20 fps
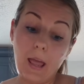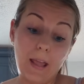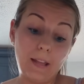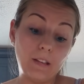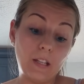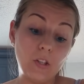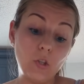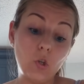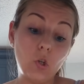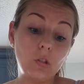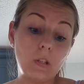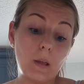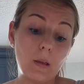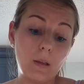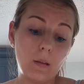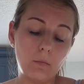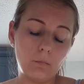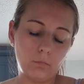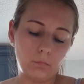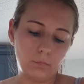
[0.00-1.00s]
and then you're
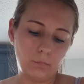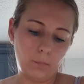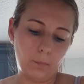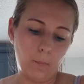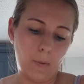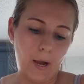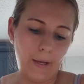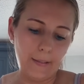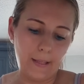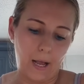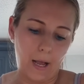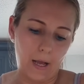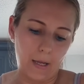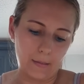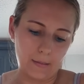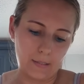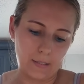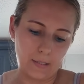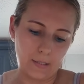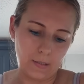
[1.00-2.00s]
gonna, my
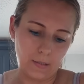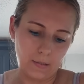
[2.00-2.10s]
God,